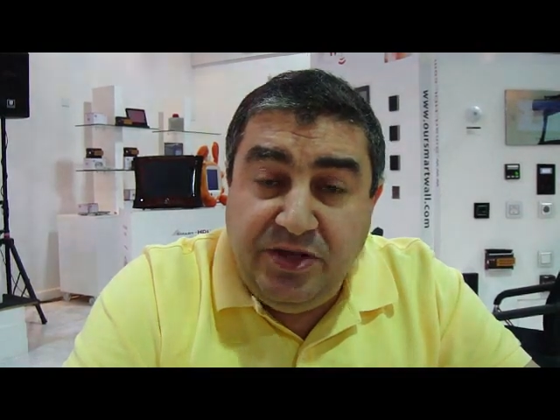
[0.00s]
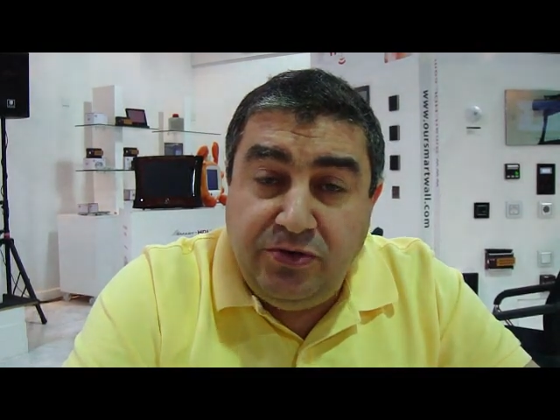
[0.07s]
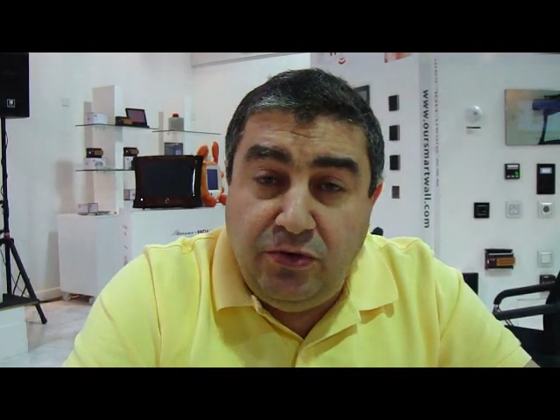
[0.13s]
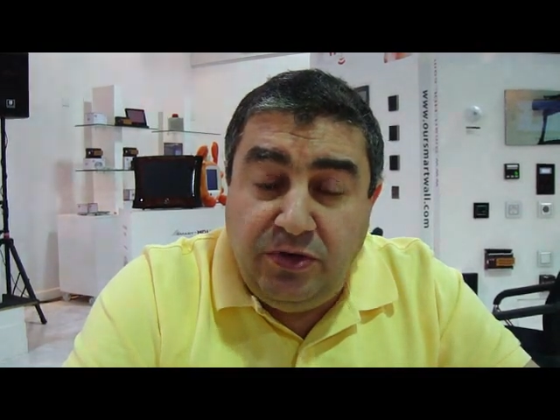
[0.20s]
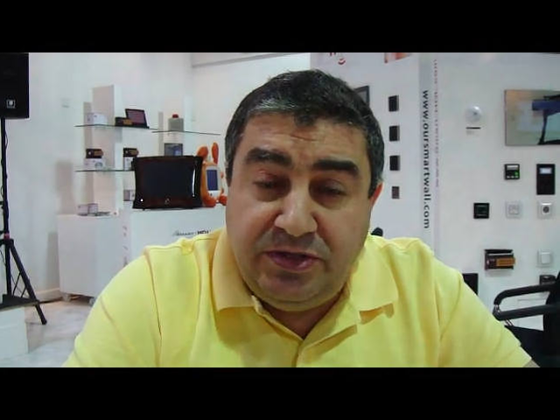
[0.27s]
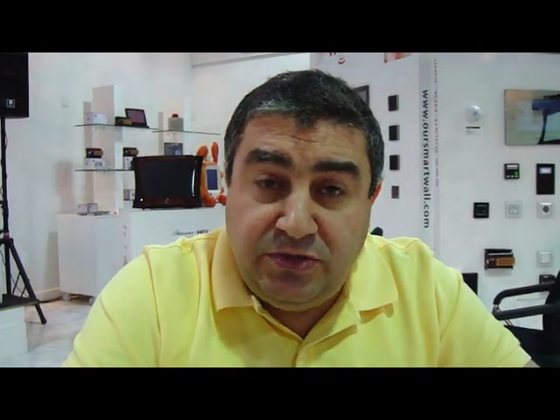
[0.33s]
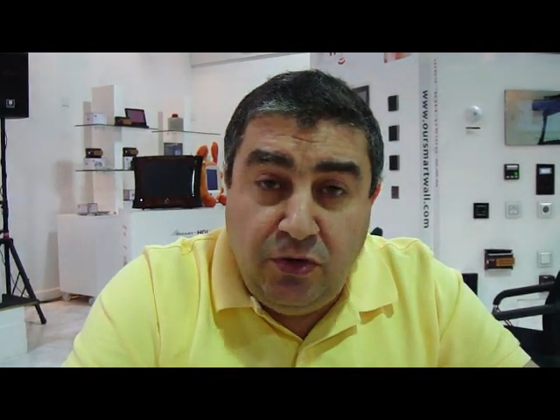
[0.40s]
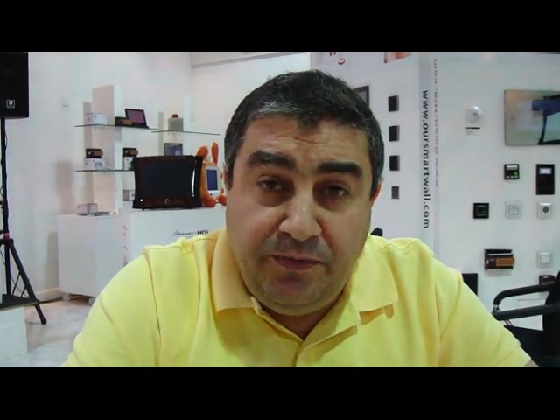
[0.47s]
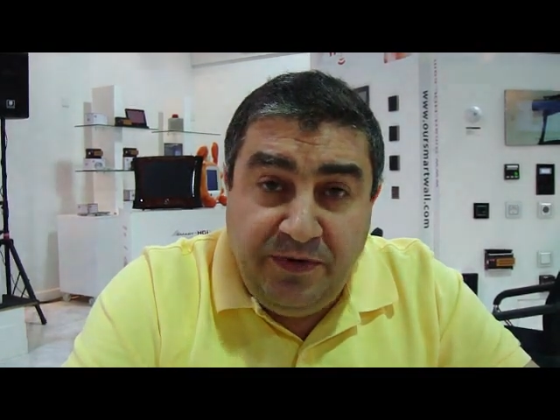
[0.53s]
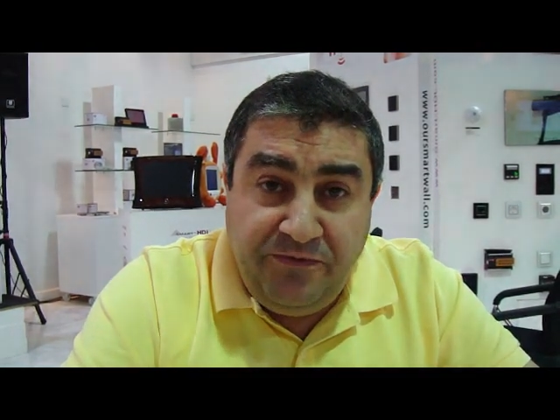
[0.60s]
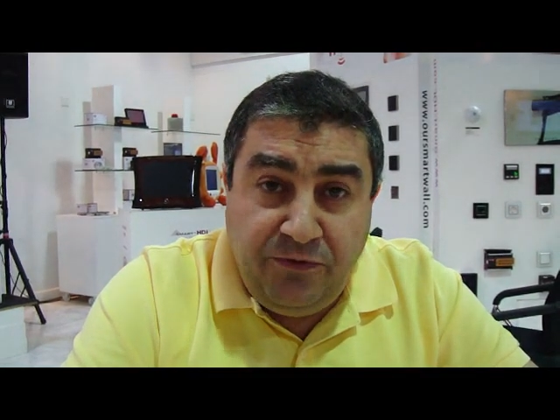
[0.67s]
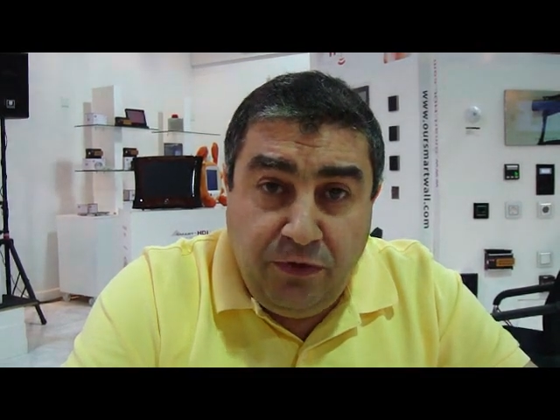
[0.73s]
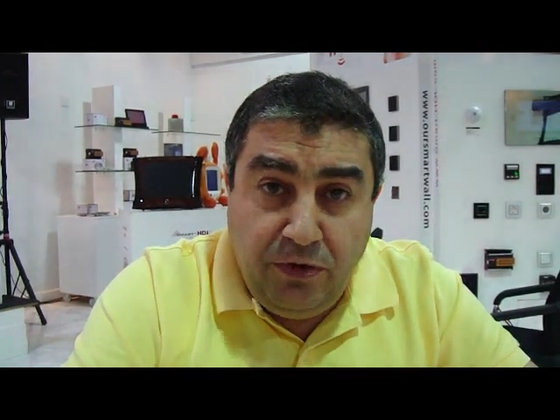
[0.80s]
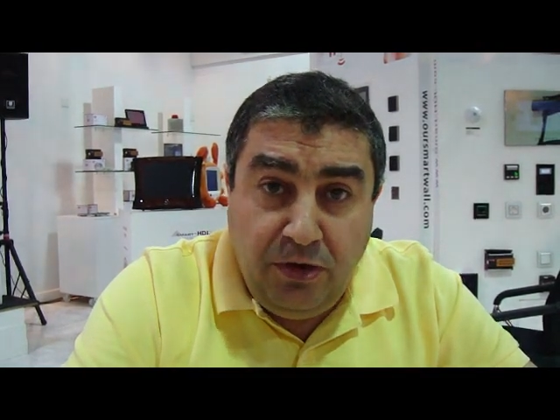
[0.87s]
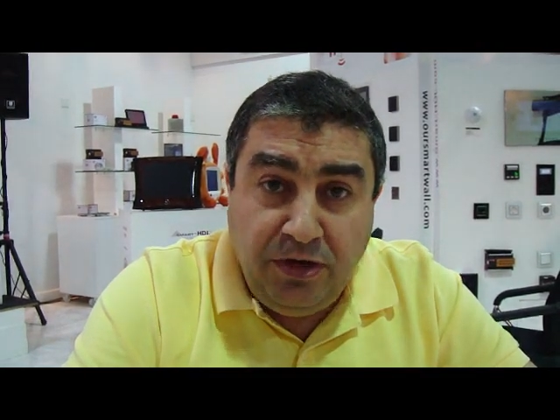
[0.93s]
window is
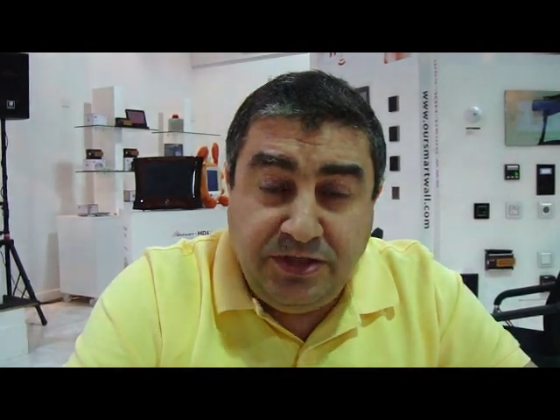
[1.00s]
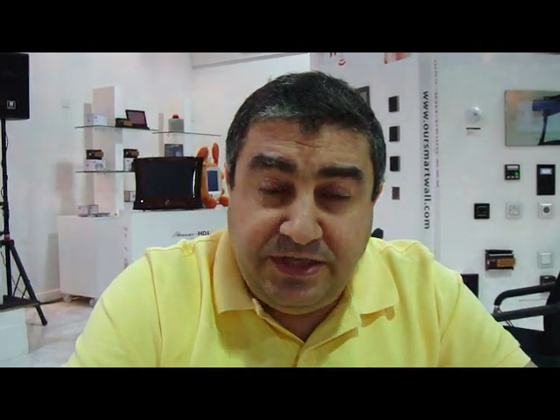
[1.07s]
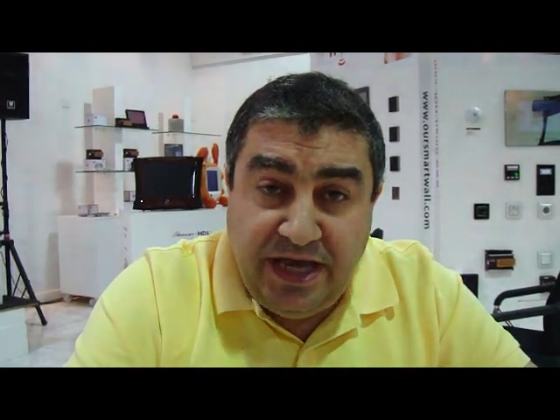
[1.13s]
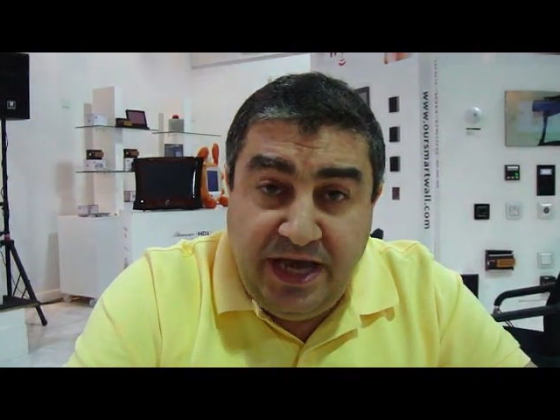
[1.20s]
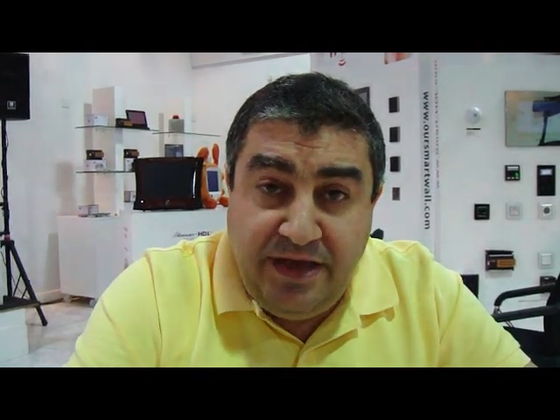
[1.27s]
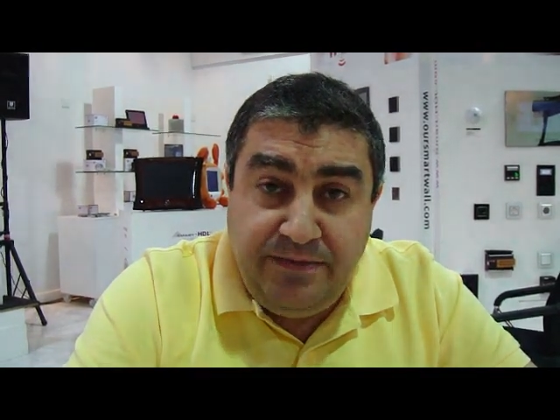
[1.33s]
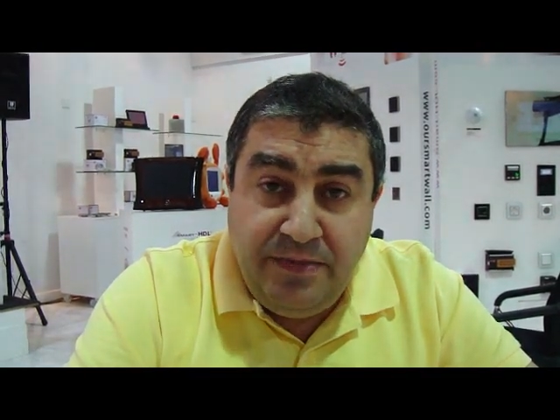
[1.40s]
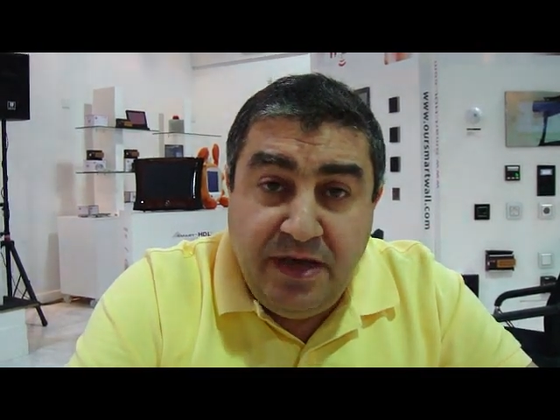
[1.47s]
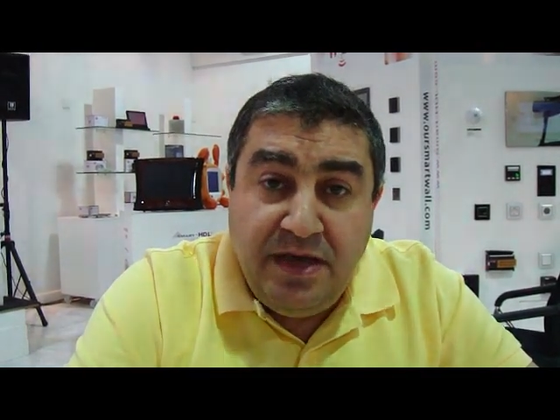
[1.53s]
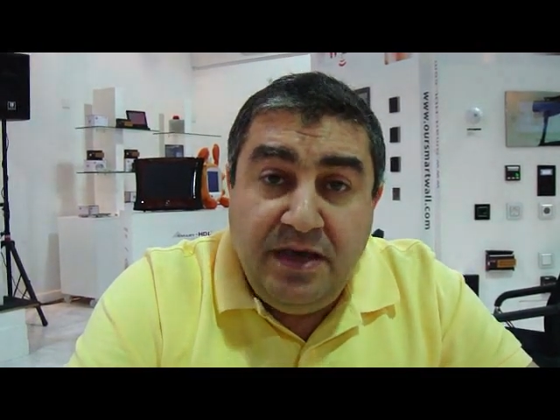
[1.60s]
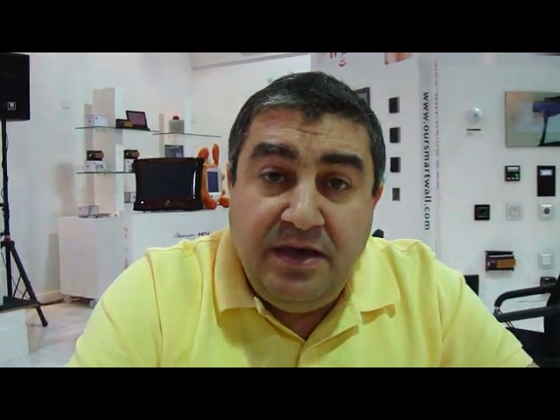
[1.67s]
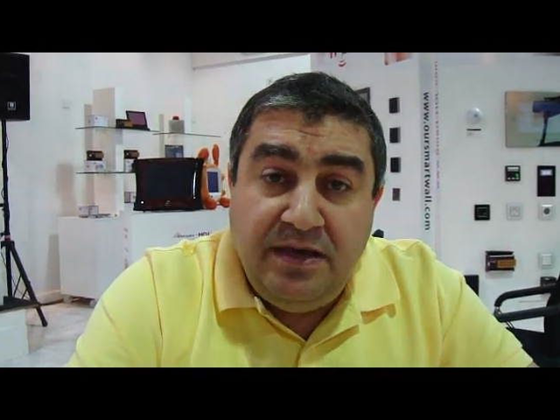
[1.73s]
open for a long time,